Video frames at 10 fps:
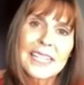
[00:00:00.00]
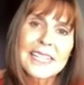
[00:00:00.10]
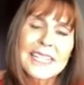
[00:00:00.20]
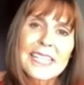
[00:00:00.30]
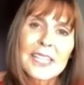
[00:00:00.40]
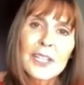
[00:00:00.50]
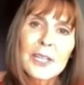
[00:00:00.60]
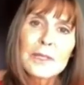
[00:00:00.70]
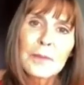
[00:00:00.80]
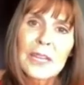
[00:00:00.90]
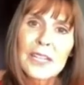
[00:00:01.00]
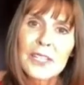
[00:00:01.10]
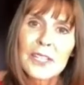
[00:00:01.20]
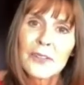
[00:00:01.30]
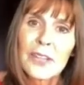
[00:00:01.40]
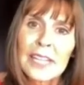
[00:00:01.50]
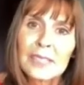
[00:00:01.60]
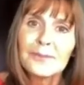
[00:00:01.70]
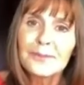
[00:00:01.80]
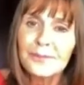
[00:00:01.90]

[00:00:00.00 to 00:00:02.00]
And as I say, she was a person that really